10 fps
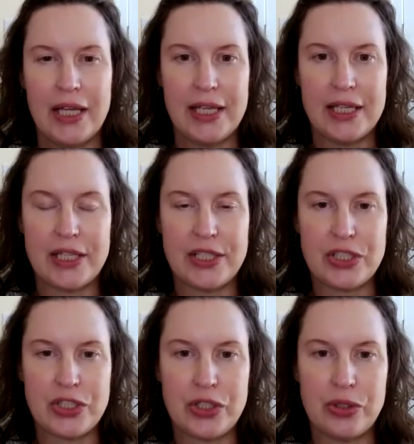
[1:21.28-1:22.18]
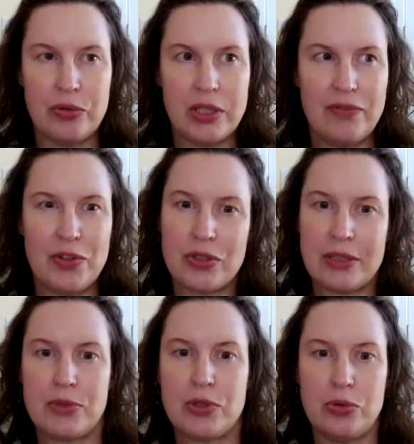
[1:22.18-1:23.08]
is to give you
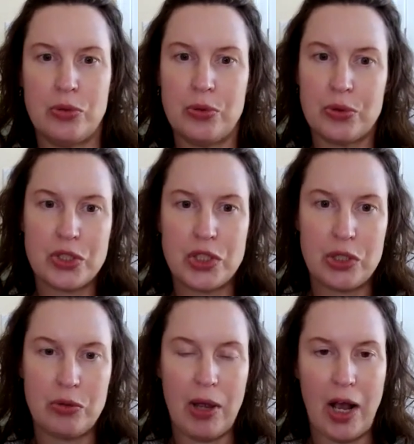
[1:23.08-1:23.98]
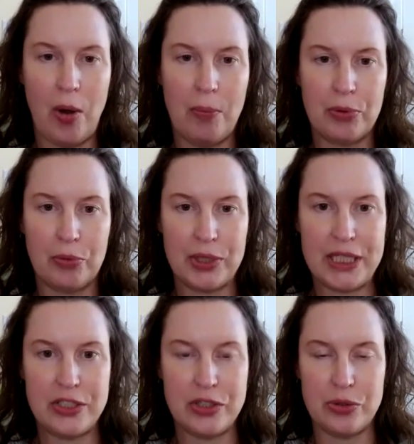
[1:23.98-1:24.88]
some tools to help
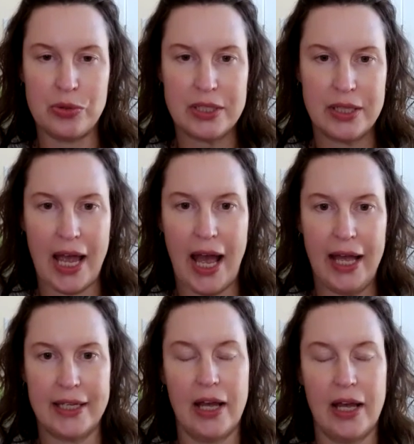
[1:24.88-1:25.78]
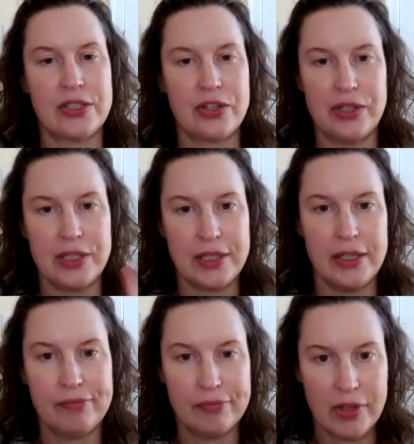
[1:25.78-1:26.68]
reduce that
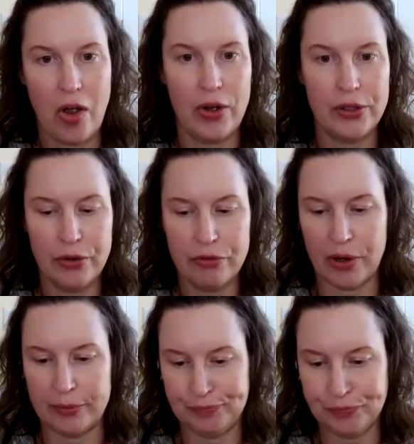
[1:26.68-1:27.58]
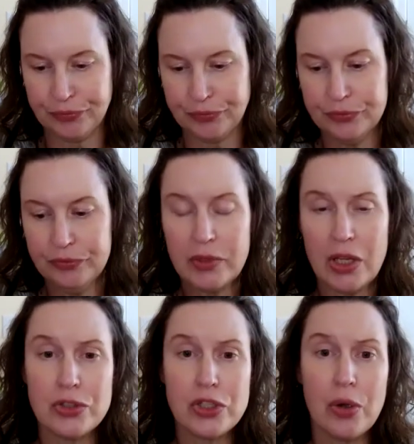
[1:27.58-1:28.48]
uncertainty on your farm.
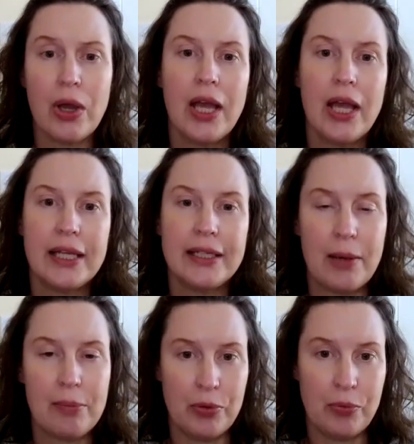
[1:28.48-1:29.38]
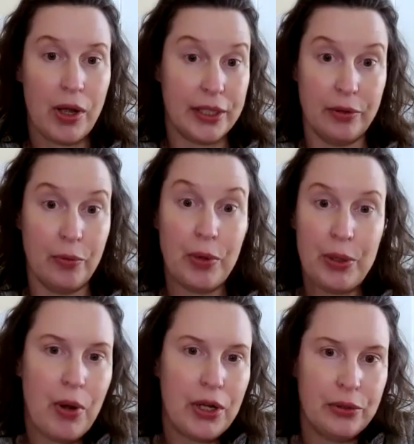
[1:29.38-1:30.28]
So, number one, we
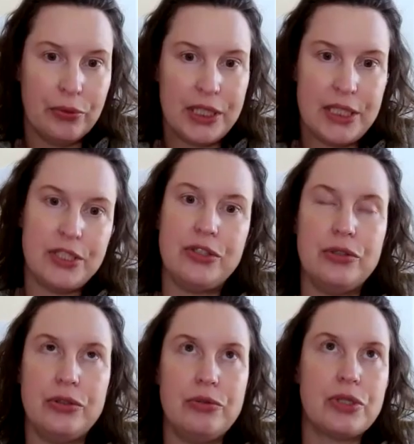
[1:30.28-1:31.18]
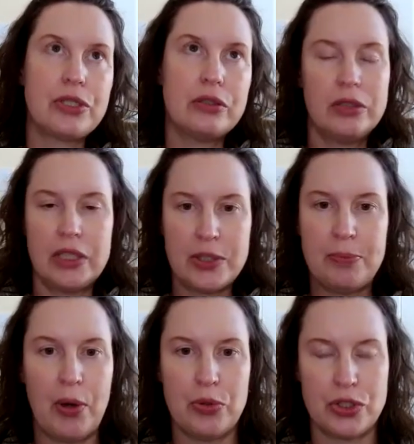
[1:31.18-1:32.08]
want to reduce
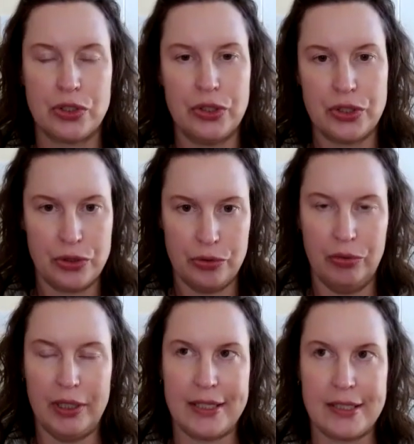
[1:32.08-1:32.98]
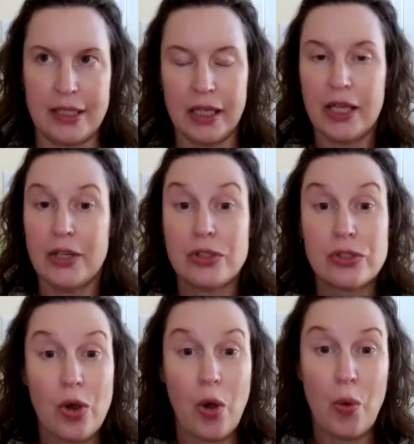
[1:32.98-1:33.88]
exposure to risk.
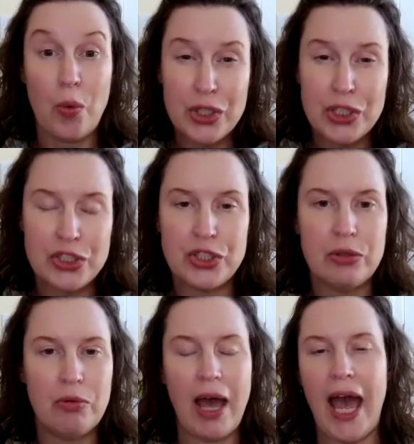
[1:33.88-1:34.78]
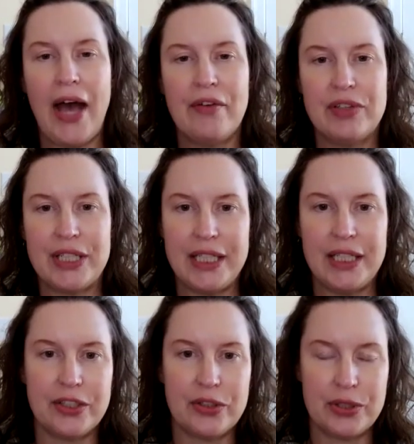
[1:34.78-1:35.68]
So, could you have an
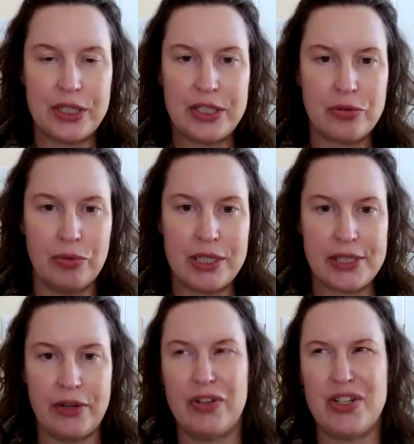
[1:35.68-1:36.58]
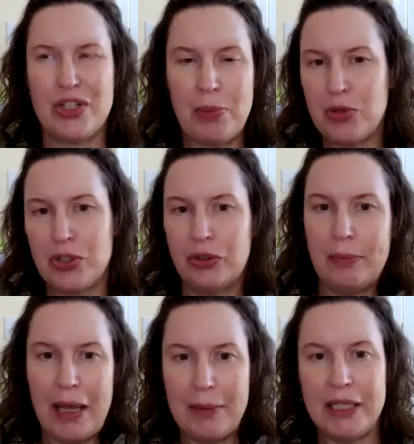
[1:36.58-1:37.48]
increased risk of exposure,
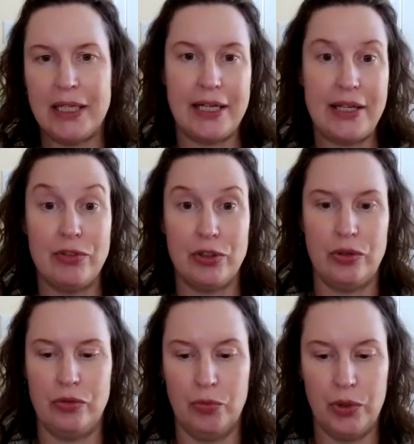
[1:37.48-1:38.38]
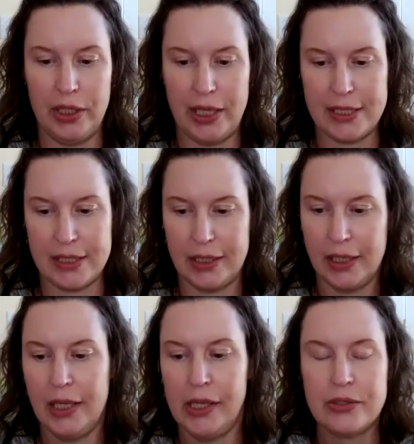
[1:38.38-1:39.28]
maybe not even realize it?
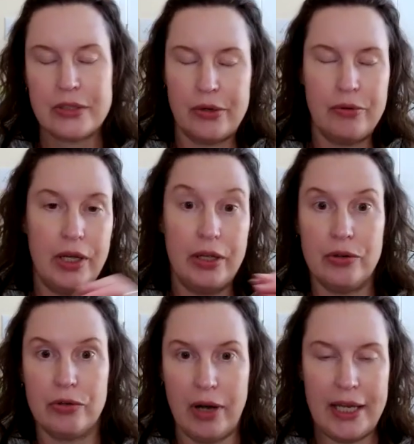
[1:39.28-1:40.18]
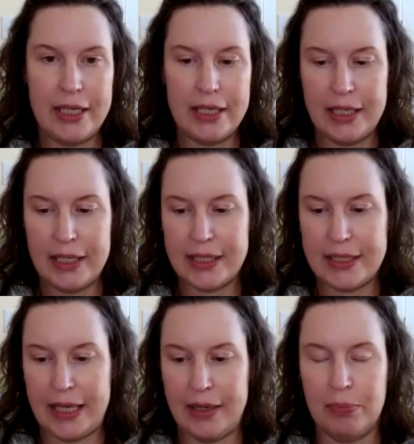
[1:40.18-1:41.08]
So, a great
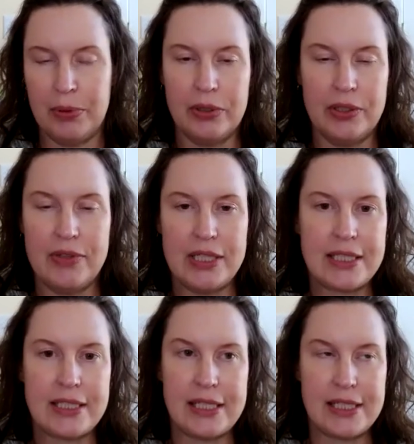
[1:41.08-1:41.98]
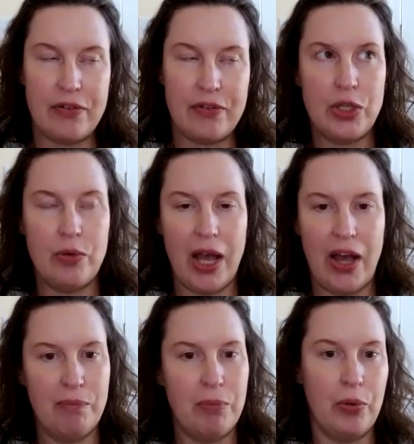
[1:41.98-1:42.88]
example of this is if you
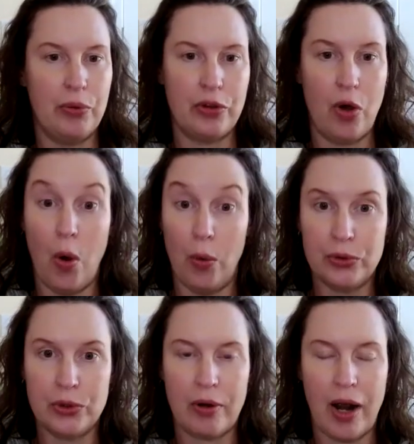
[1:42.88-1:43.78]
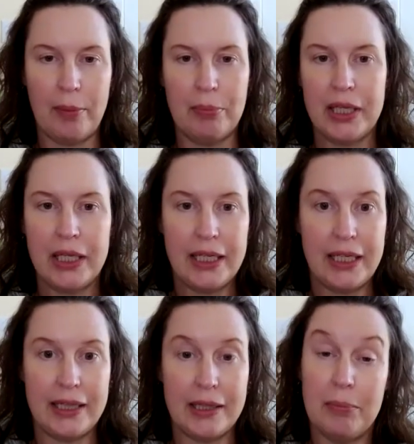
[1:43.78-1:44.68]
have both old crop
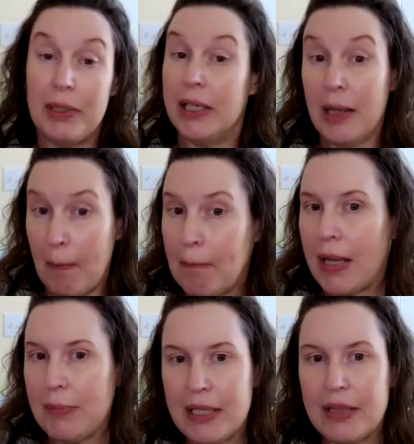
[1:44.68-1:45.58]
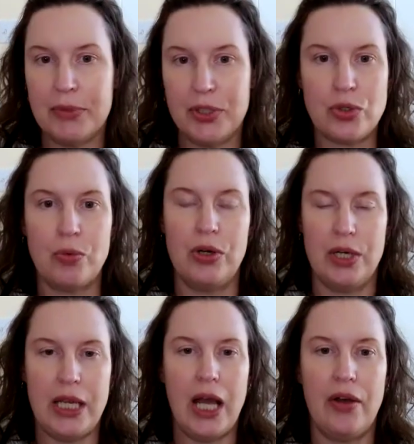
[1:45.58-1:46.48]
in the bin, maybe the
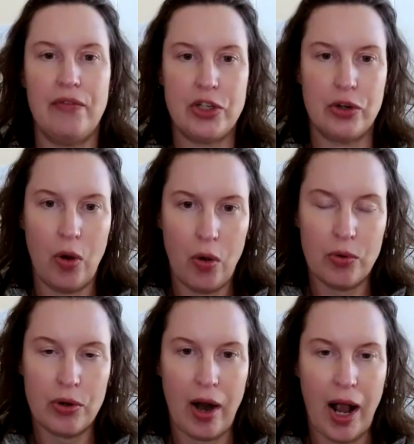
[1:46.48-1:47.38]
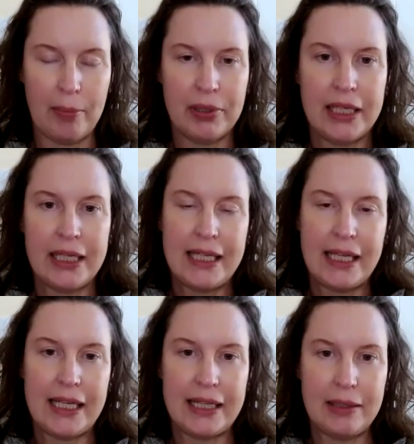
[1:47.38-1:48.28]
majority of your old crop
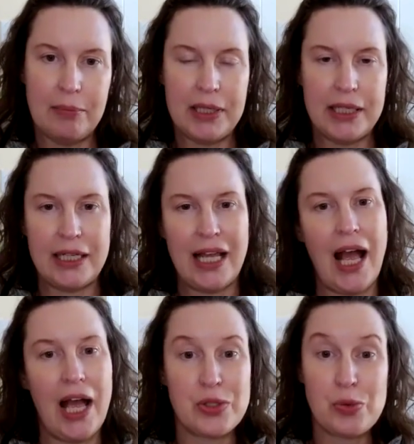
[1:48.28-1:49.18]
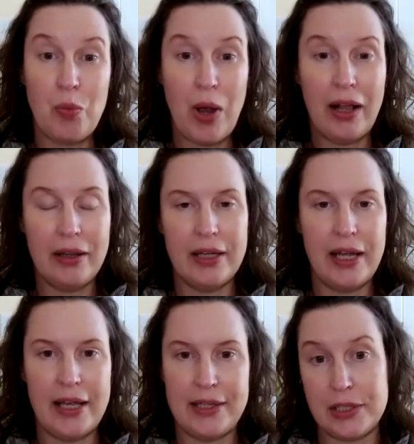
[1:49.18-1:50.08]
in the bin, as well
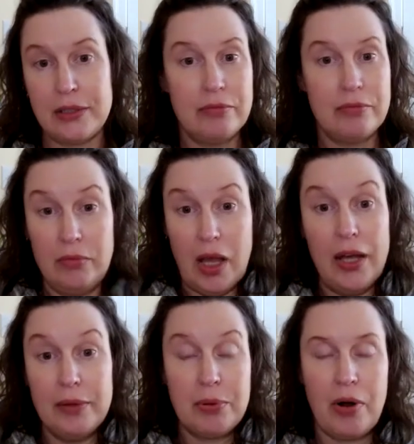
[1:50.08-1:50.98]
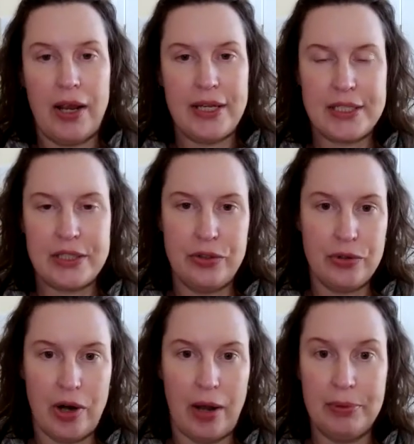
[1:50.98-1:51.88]
as unpriced new
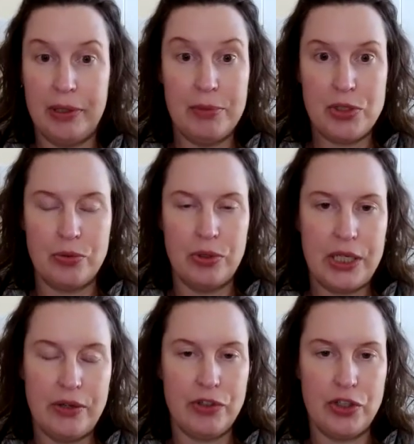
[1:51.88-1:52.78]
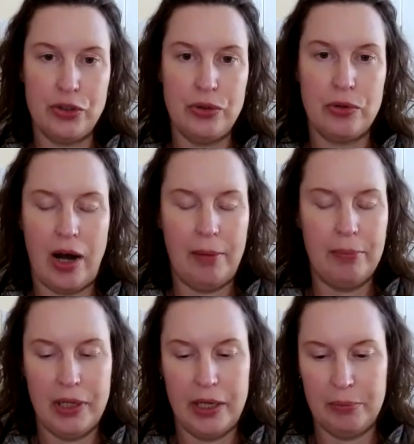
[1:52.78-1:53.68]
crop, and the majority of your new crop
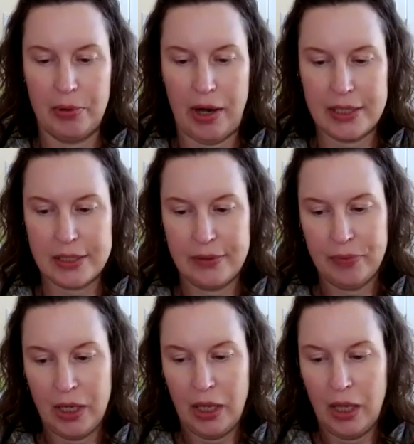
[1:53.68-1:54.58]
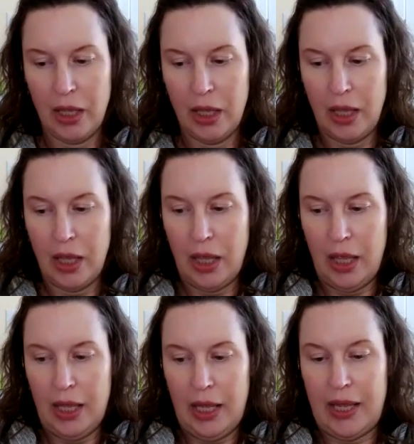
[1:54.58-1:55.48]
unpriced.
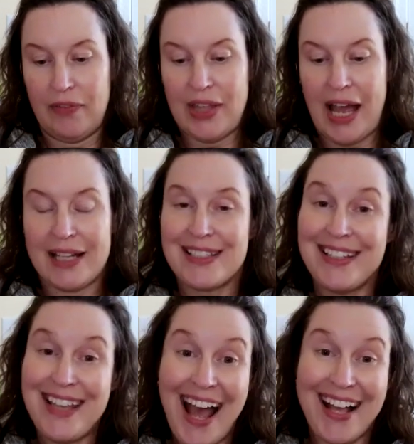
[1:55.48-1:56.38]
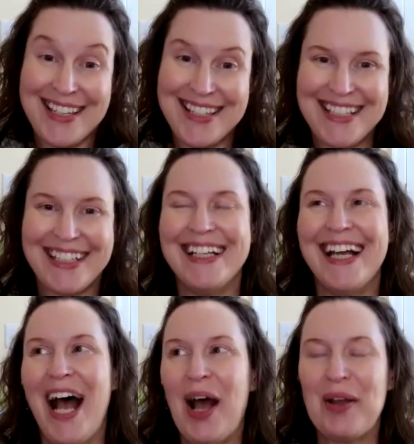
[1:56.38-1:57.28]
If that's yes,
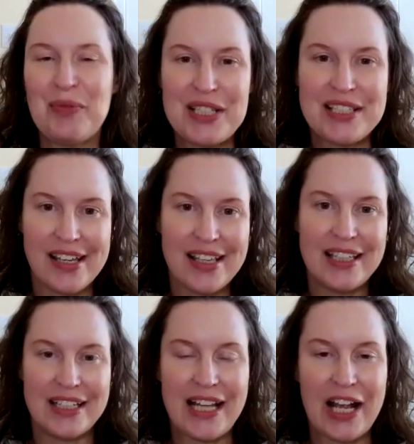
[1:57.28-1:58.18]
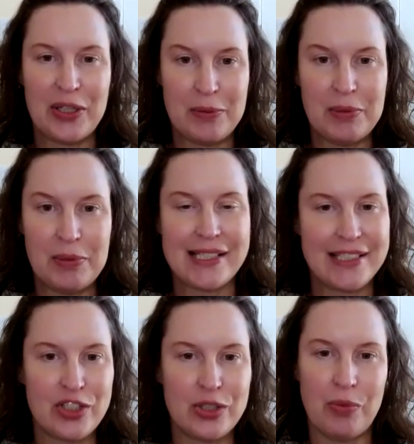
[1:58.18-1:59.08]
I would say then that could be a
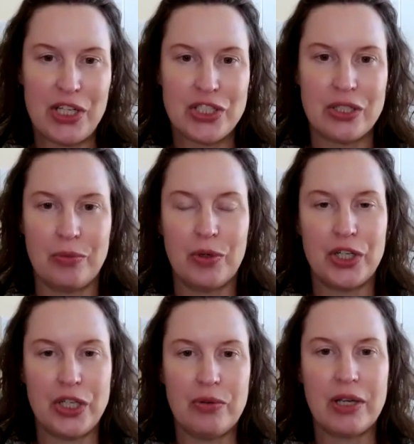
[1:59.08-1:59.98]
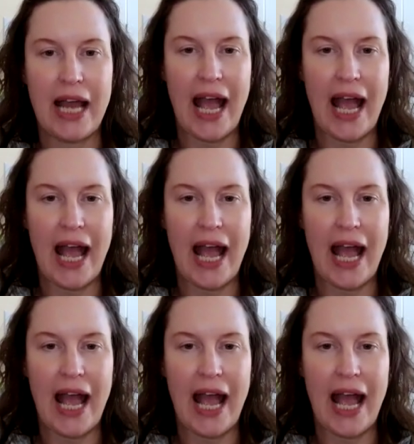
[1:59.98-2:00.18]
situation where you could